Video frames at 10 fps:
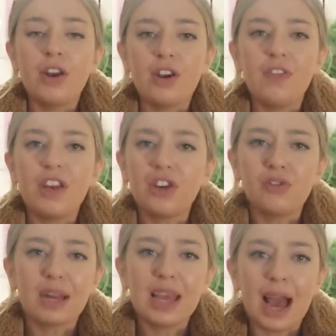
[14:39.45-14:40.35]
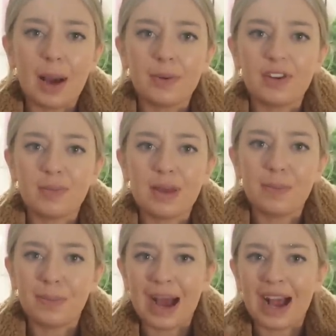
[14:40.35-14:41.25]
Nothing has really happened to me
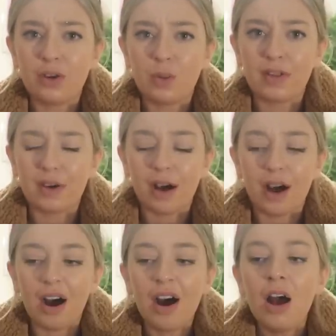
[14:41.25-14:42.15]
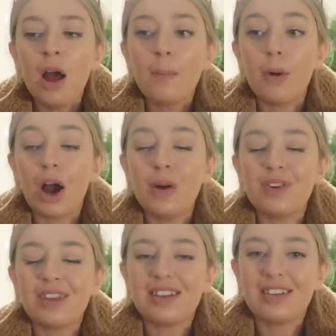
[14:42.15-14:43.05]
bad with a car, but I
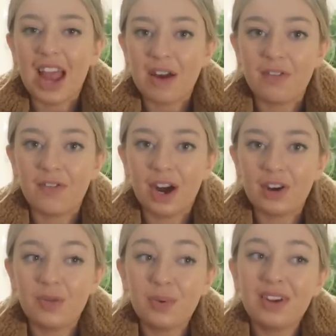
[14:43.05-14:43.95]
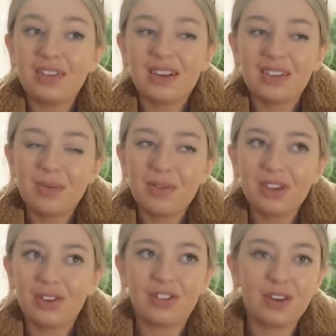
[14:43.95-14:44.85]
was terrified, just because it is
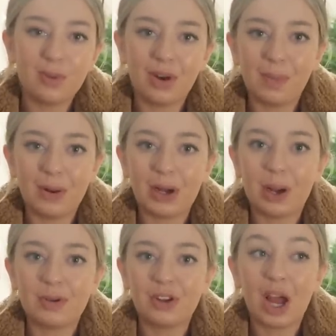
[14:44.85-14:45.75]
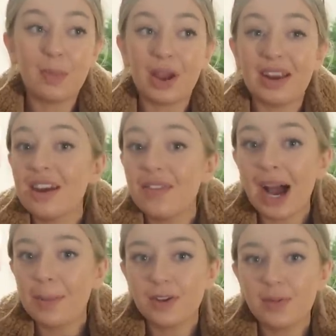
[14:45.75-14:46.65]
something so simple like blowing up a tyre, but it never
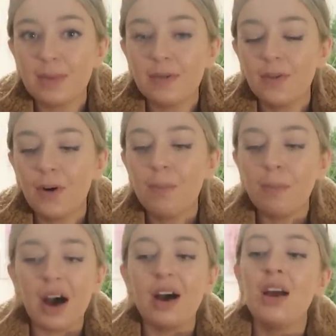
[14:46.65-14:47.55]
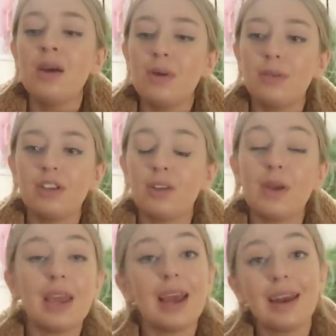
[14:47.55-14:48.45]
happened to me before. But Mum said to
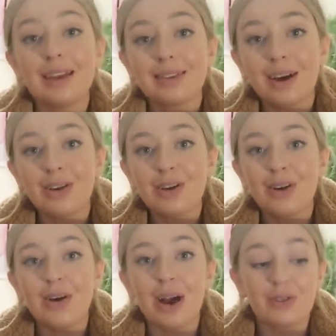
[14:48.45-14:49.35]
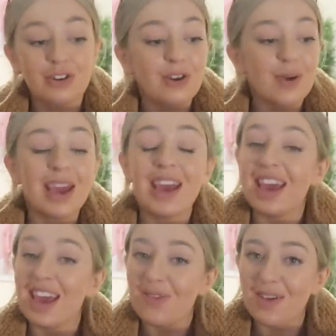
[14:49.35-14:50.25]
me, at least now you know how to do it
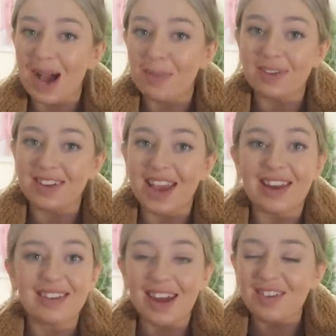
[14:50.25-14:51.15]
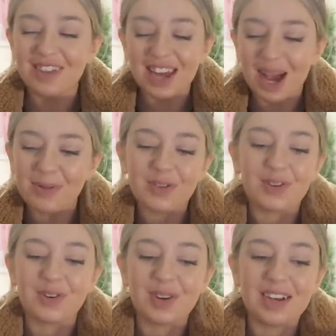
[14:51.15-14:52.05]
if it happens again. So everything happens
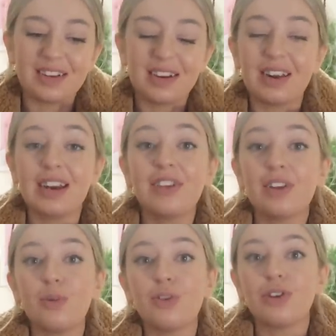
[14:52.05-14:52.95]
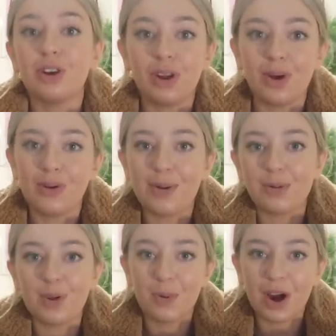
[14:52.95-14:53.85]
for a reason. At least I wasn't alone. I
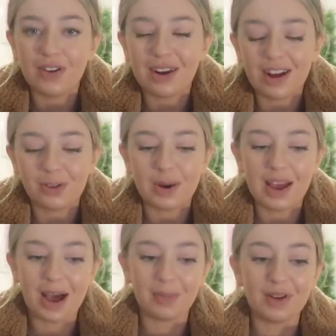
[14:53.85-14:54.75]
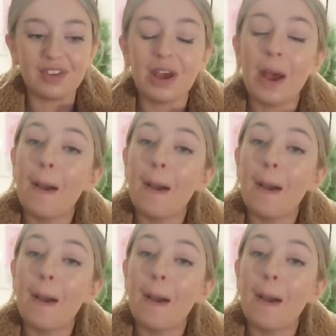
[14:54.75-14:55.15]
was with Byron Erin has when it happened.